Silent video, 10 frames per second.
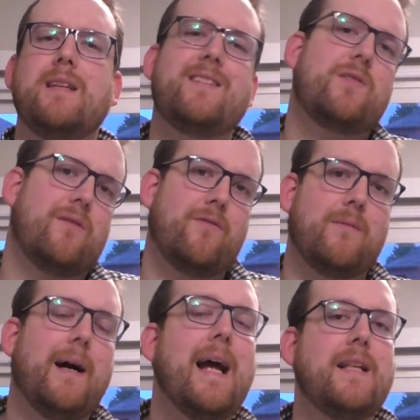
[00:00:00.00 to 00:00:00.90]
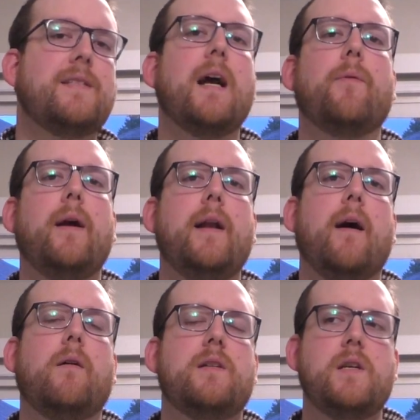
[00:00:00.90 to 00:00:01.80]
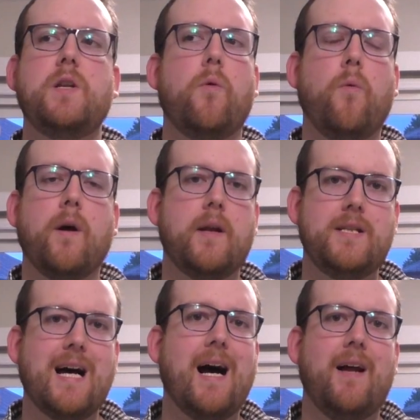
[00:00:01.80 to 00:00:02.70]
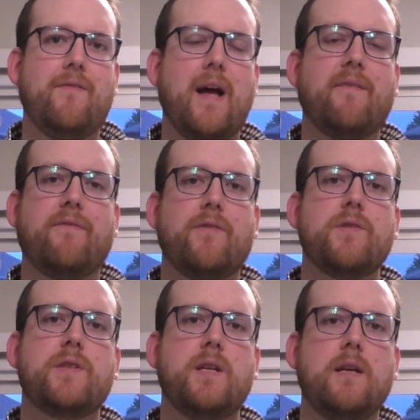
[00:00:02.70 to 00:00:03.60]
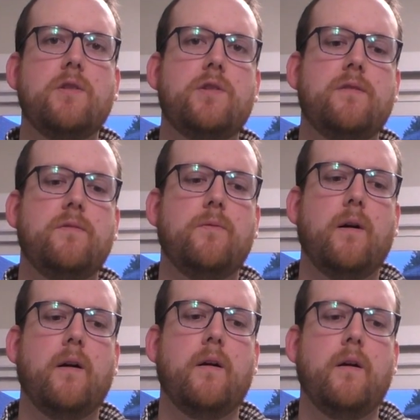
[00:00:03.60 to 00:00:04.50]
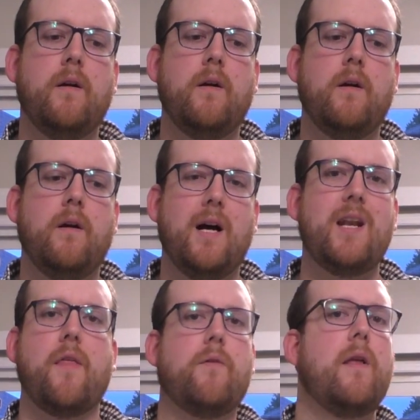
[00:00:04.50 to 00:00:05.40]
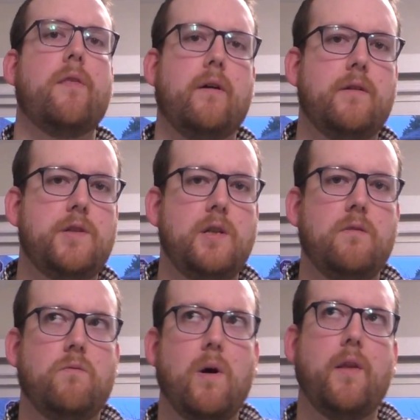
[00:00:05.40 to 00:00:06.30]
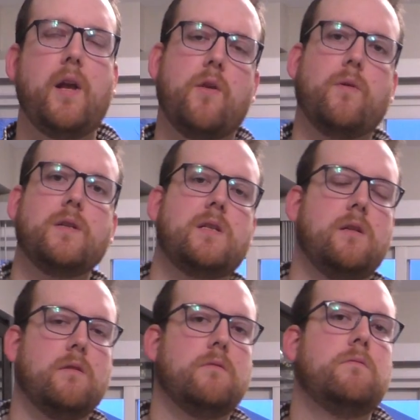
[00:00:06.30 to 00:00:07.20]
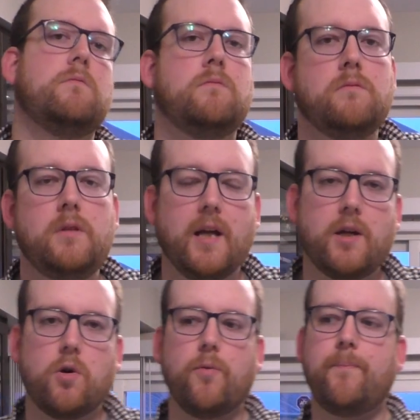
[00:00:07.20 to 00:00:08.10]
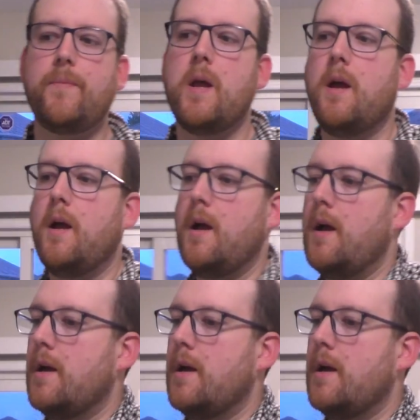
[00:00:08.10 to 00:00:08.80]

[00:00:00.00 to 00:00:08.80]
That's sort of where my head's at right now, because I don't want to dive headfirst into another anthology while the other one's still getting cold. Mm-hmm.